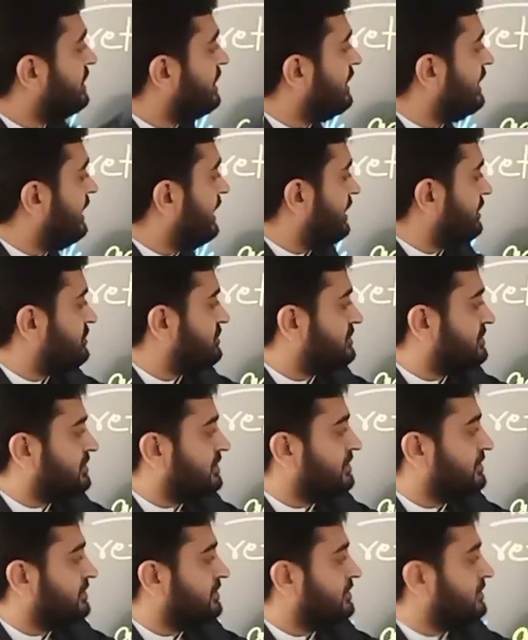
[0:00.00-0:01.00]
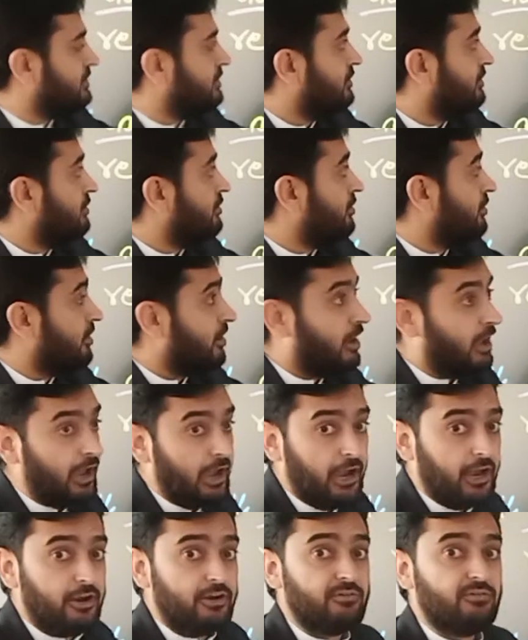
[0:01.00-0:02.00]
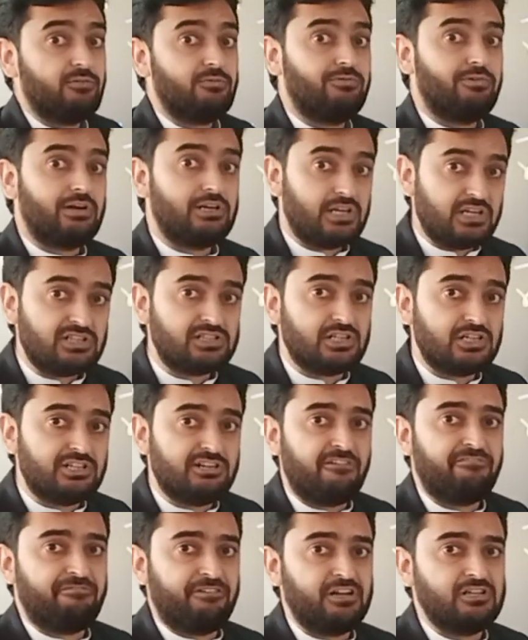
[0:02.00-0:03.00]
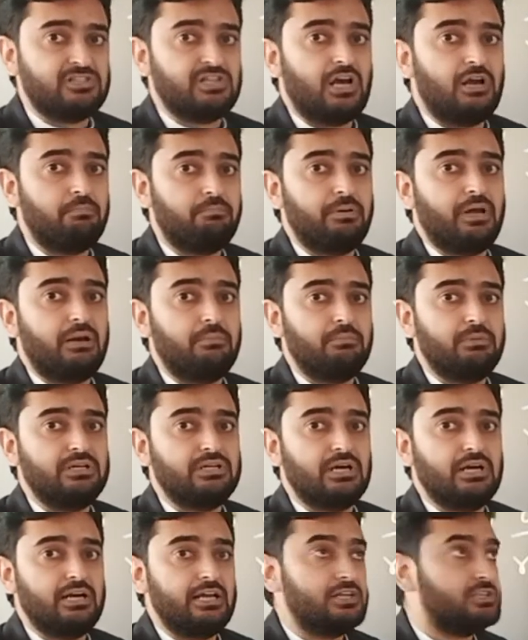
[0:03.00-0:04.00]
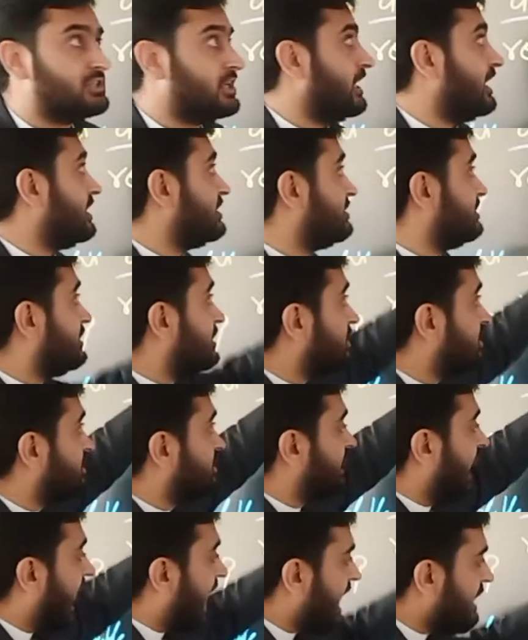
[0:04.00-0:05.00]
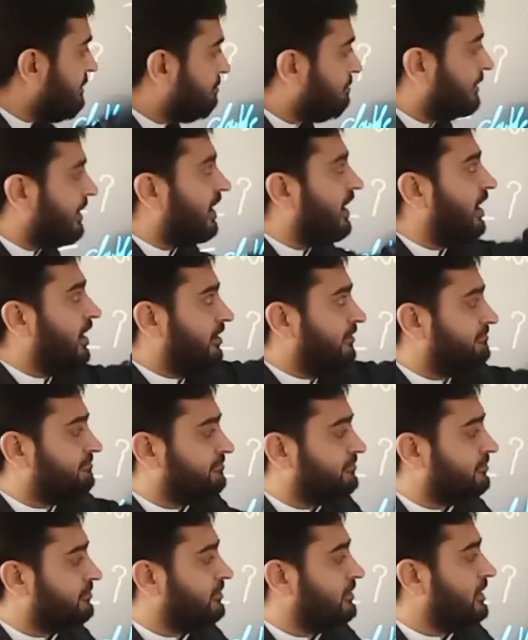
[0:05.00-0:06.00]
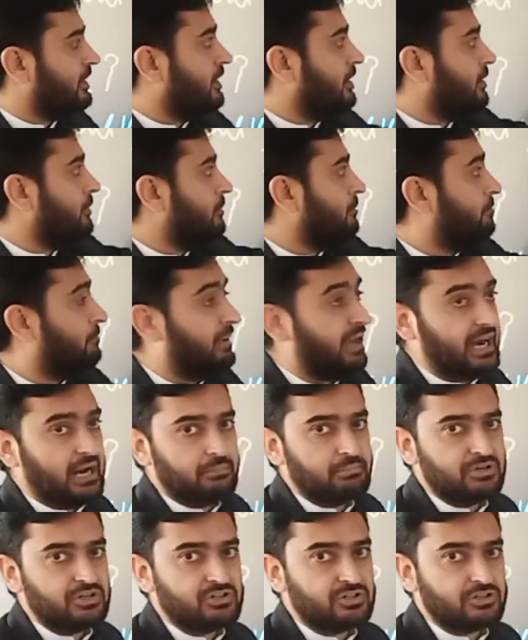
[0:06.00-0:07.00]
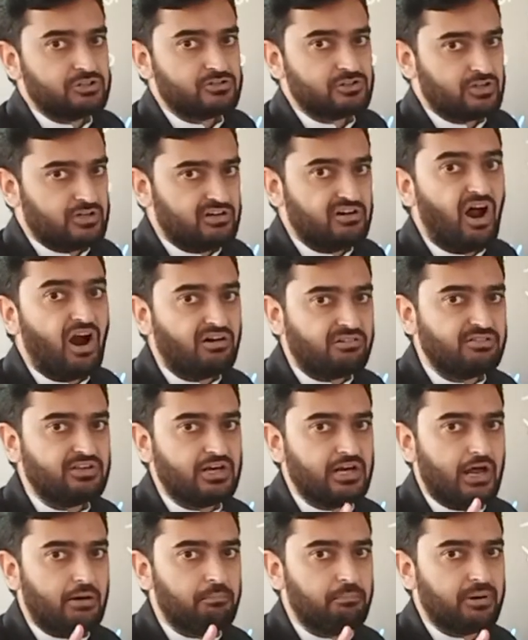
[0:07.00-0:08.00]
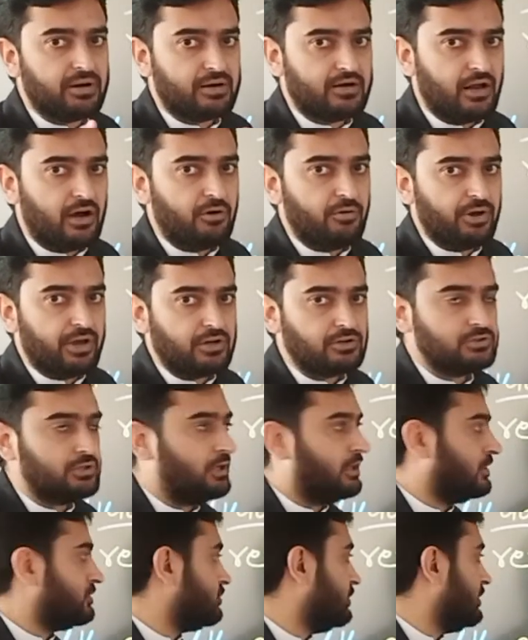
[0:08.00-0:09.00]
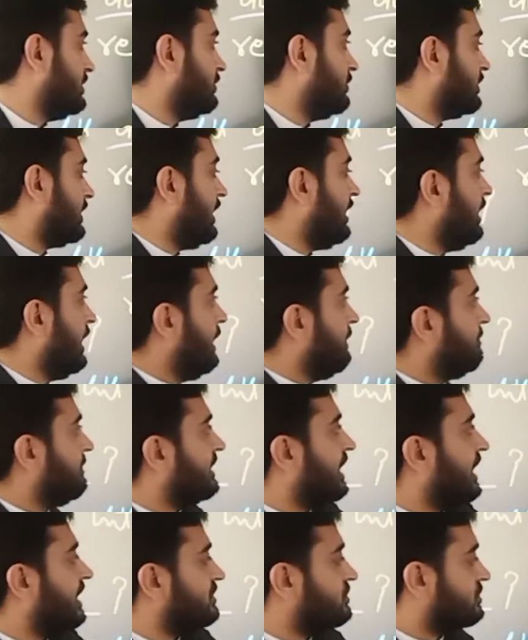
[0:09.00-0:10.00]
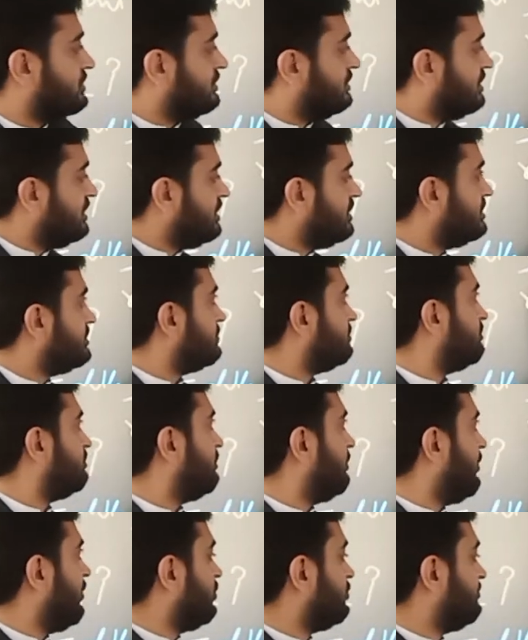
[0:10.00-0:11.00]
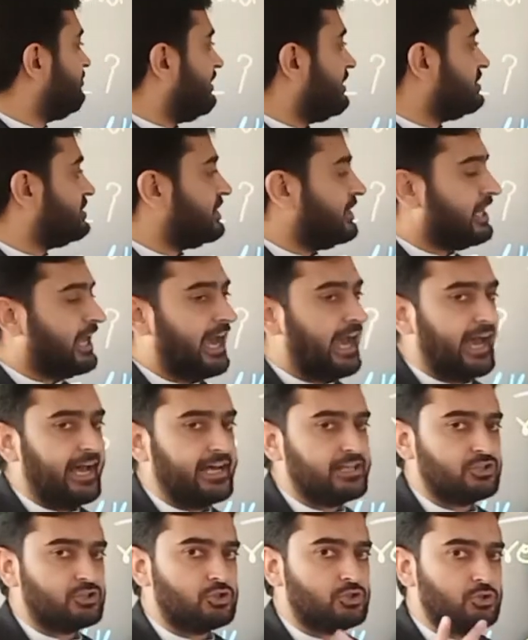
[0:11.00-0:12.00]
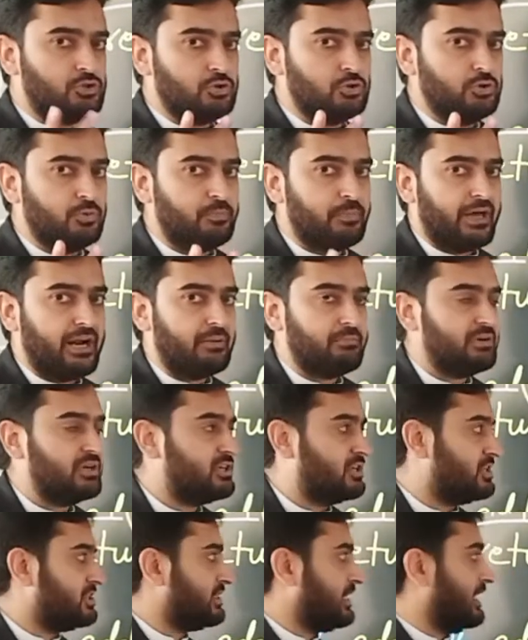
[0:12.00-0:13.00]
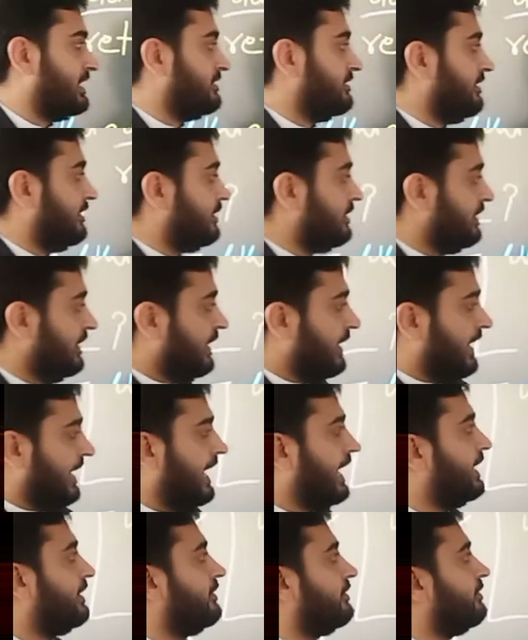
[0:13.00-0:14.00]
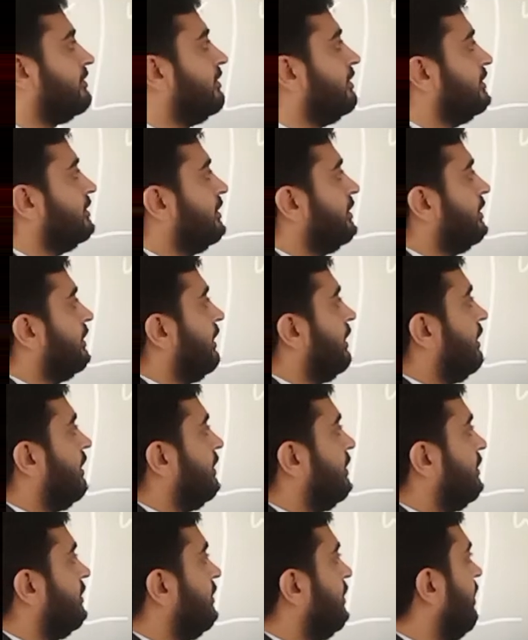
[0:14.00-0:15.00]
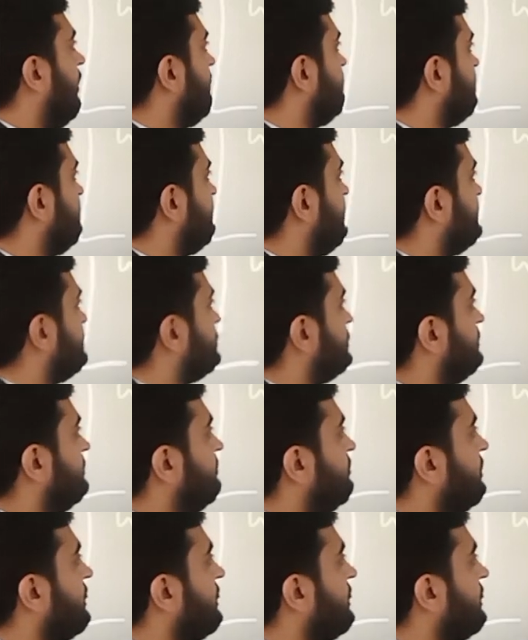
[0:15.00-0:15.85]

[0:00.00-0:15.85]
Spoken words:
list. And what is the difference in parameter list is the type of parameters, not the number now actually. Okay, because these both function has two parameters in their header of the function,